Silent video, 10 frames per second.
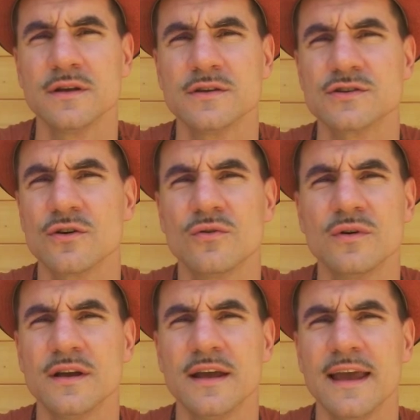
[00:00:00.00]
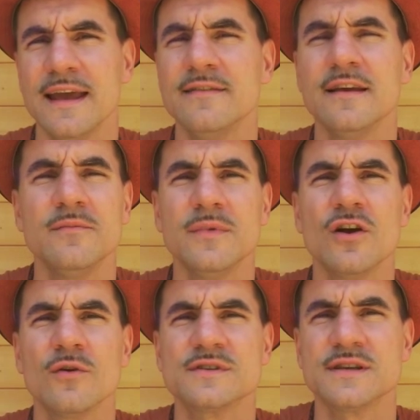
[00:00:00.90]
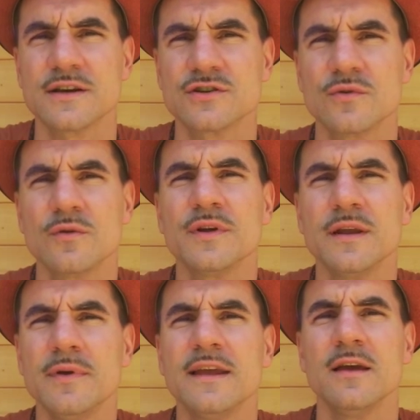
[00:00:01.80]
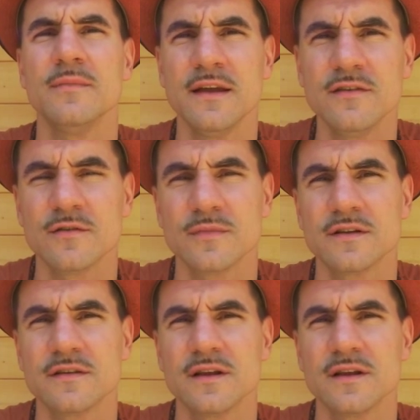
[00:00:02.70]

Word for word: So it didn't become sexual, but it became intimate.